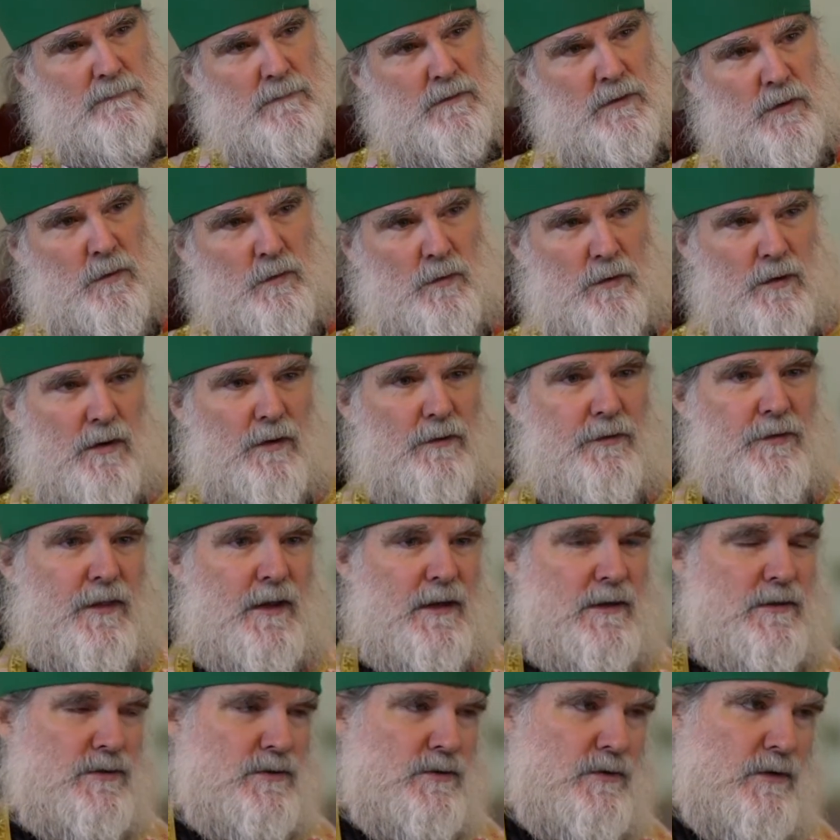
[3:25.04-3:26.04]
The world
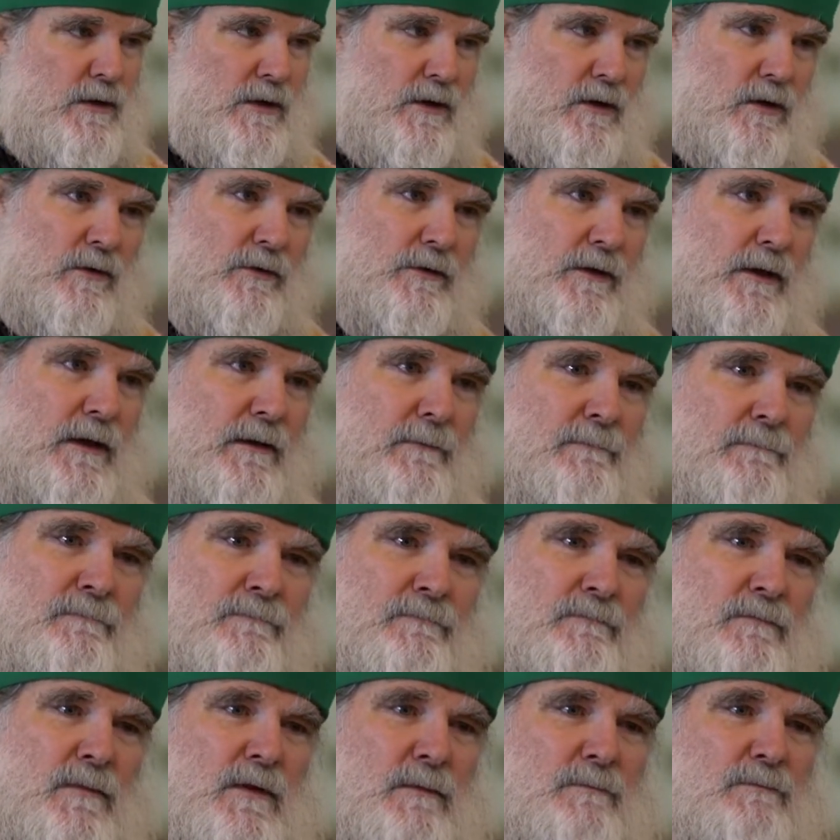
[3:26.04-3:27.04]
thinks you can only
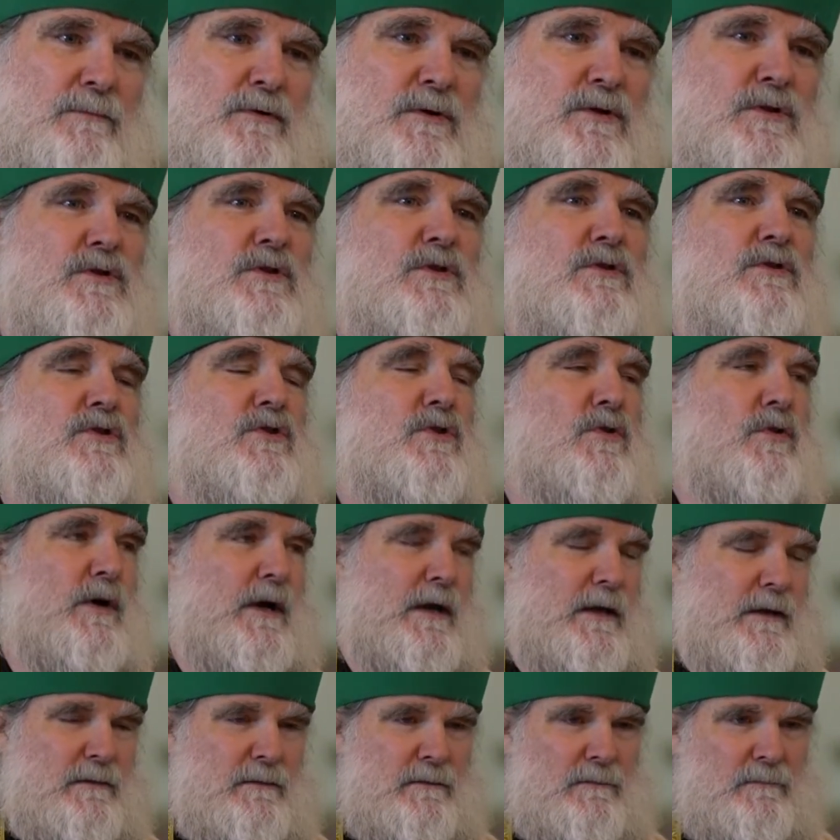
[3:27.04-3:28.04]
pursue
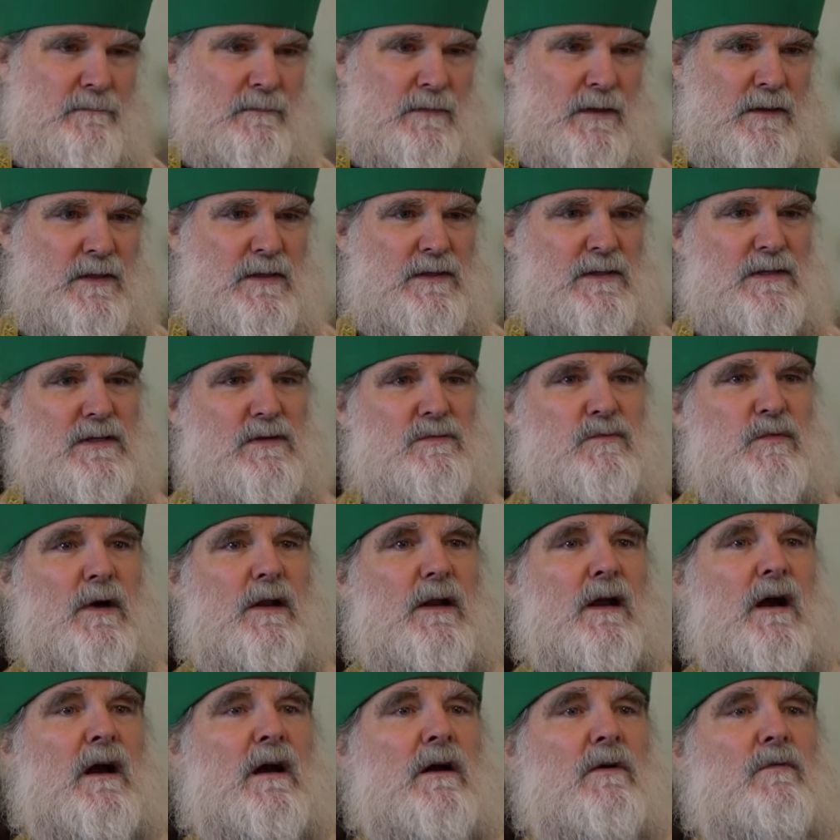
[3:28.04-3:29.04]
joy, that this is
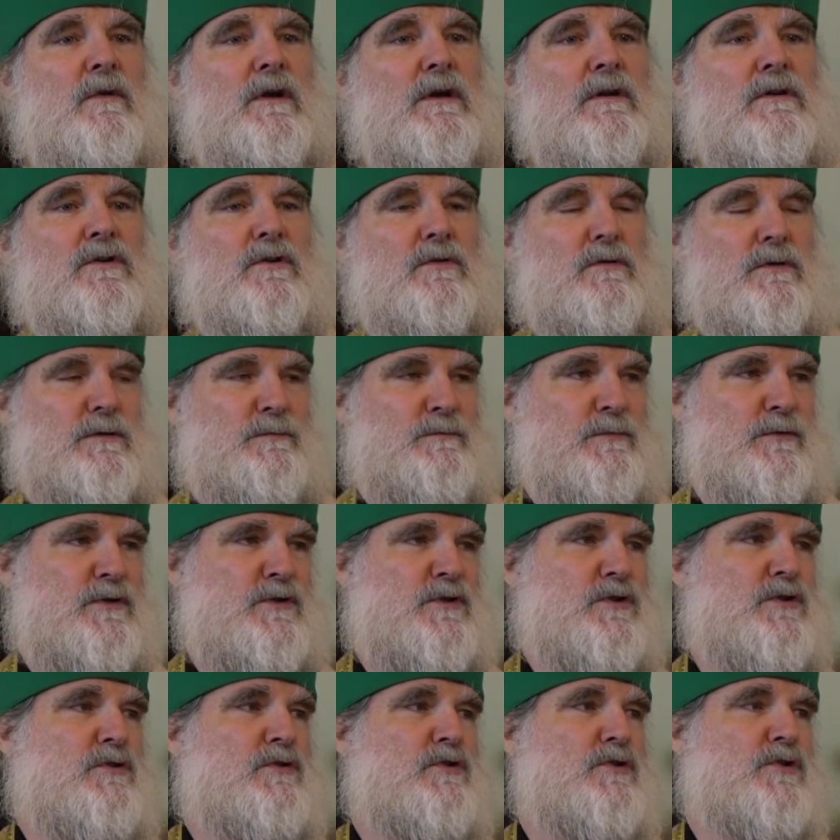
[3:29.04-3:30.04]
what we do, is
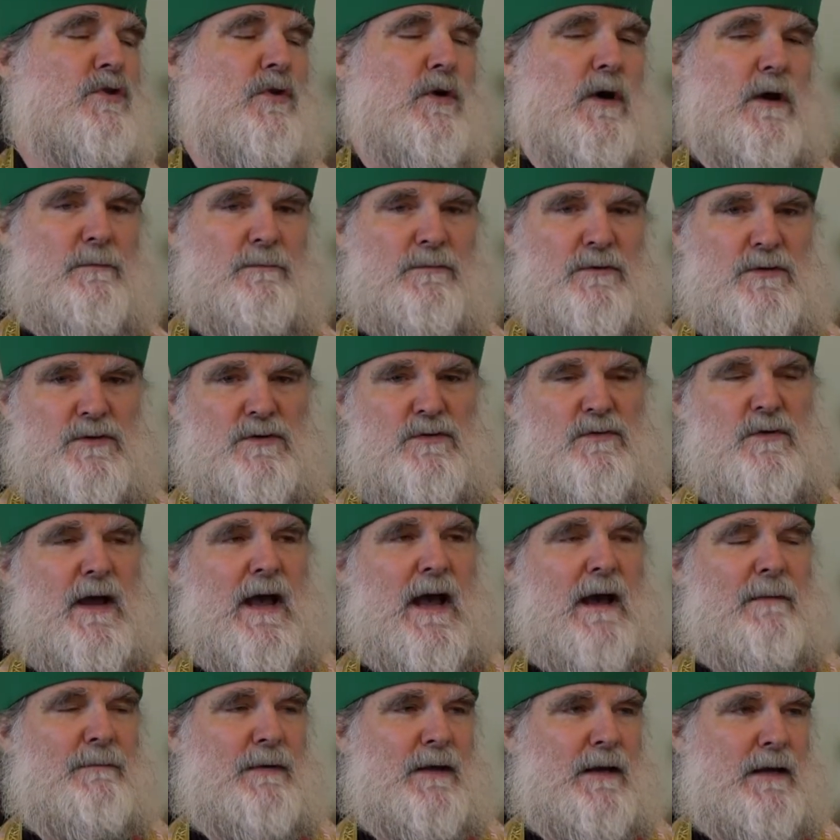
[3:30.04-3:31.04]
pursue joy, pursue
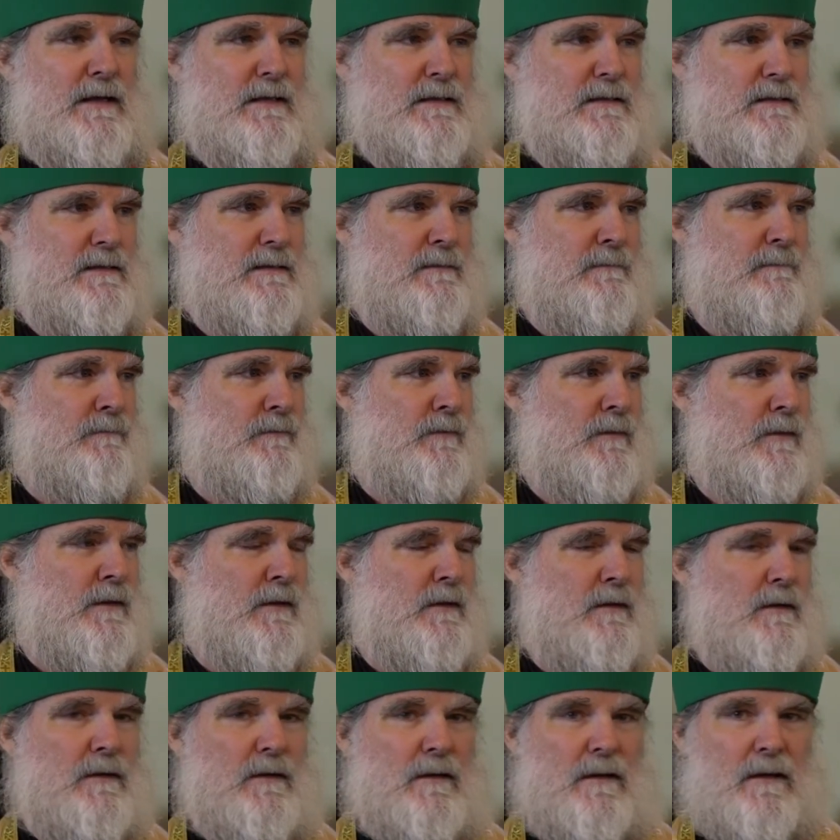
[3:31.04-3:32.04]
happiness.
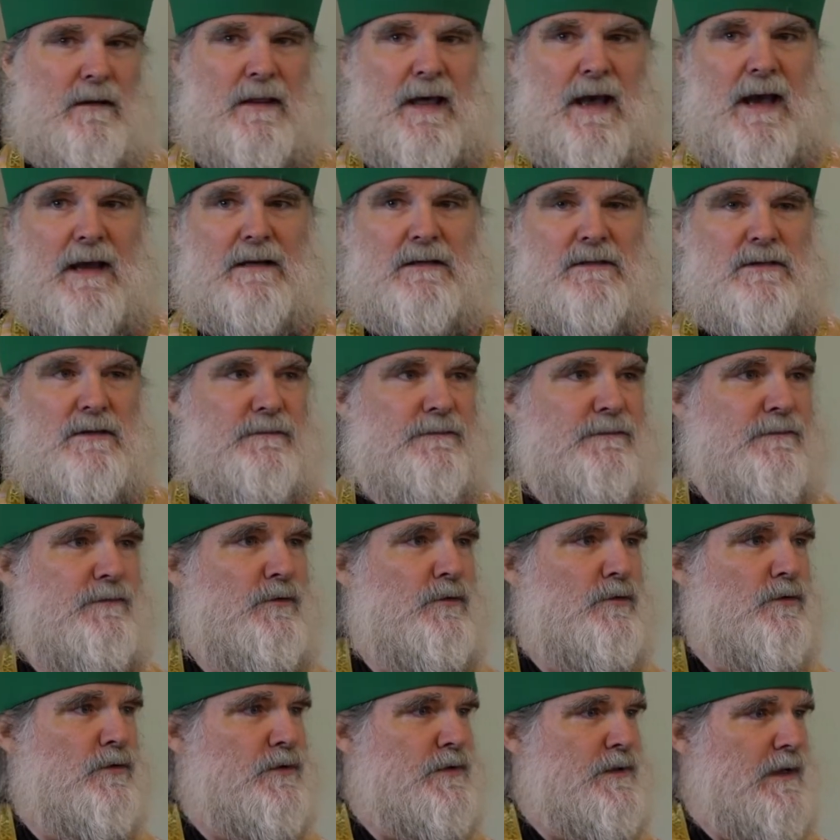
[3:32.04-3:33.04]
That is a
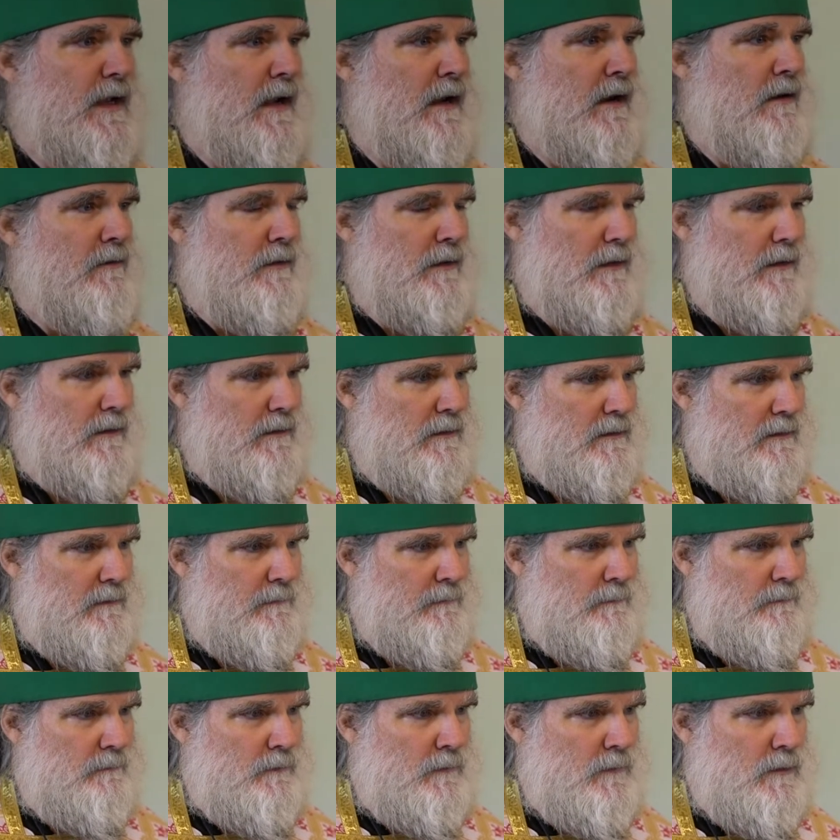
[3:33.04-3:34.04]
fool's errand.
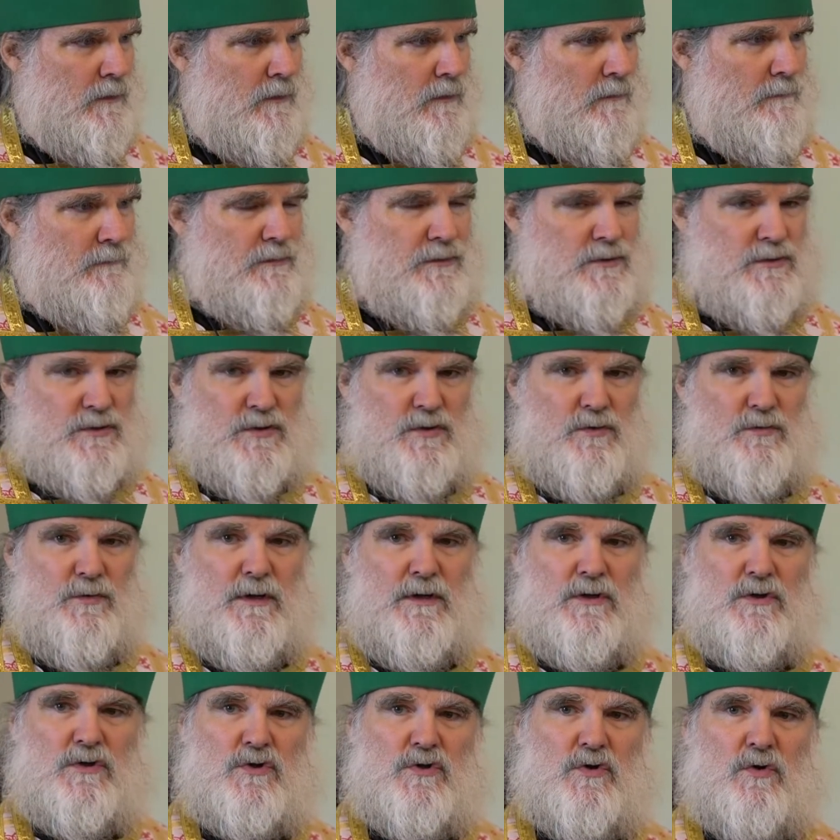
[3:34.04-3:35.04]

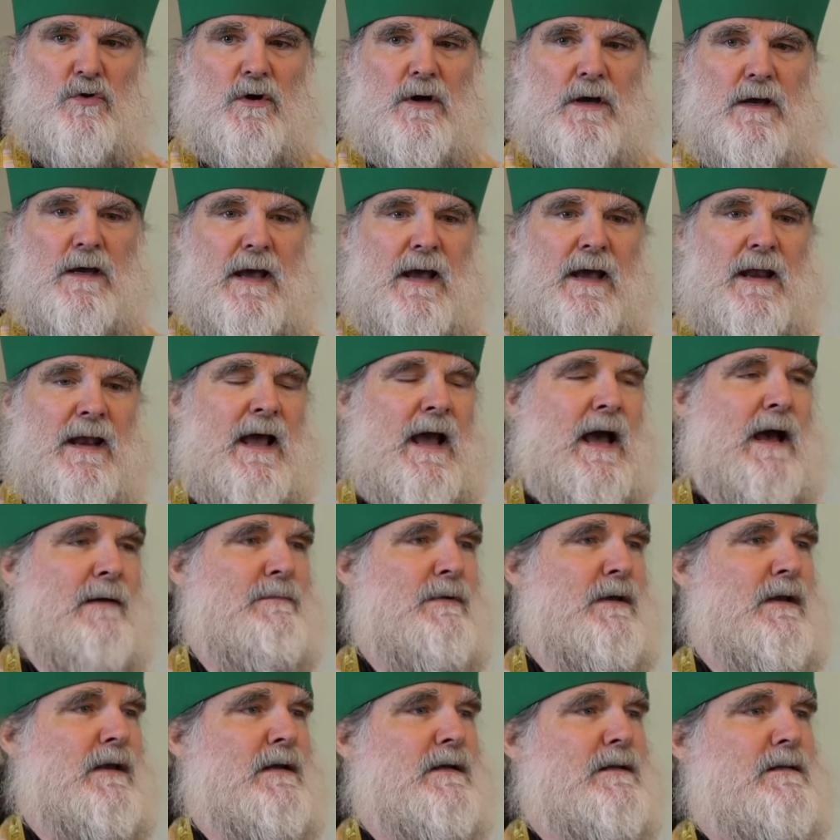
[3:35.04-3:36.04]
Pursuing joy and
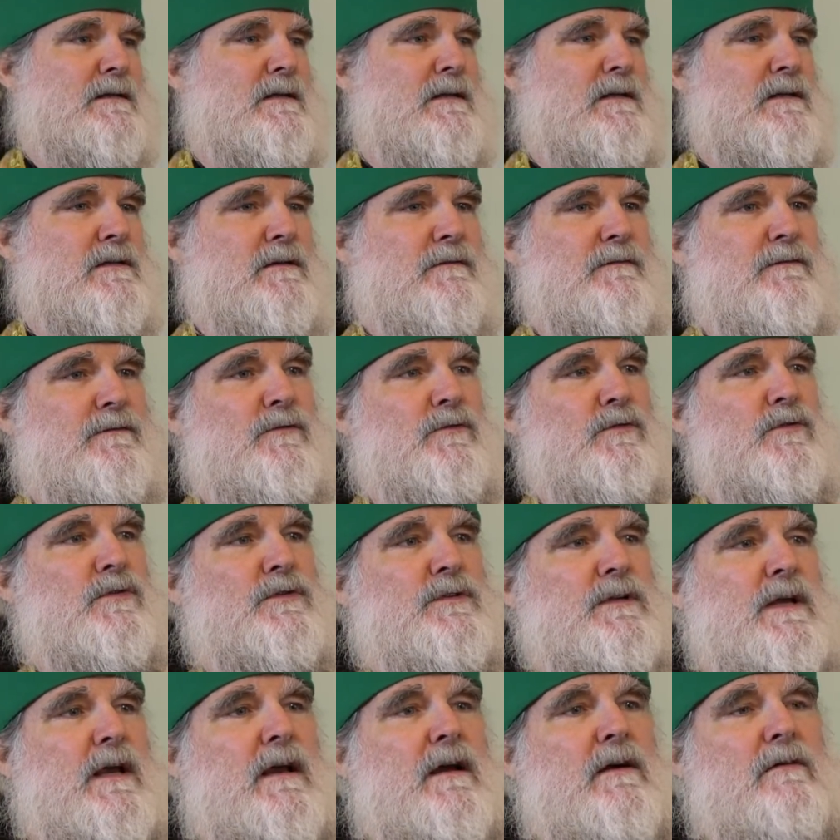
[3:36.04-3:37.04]
happiness is a
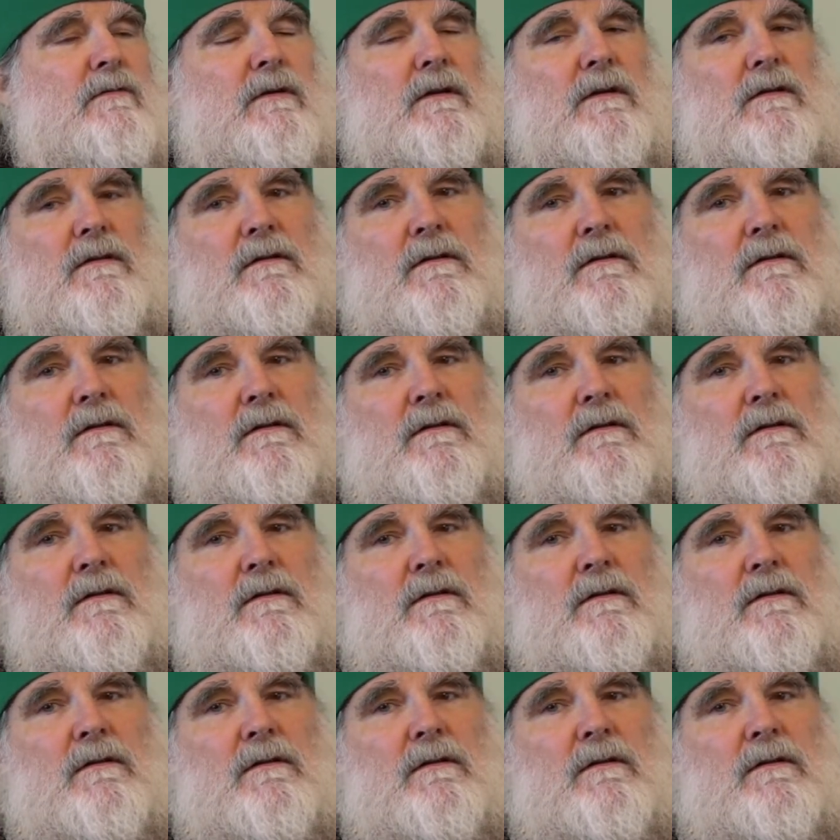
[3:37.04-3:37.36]
fool's errand.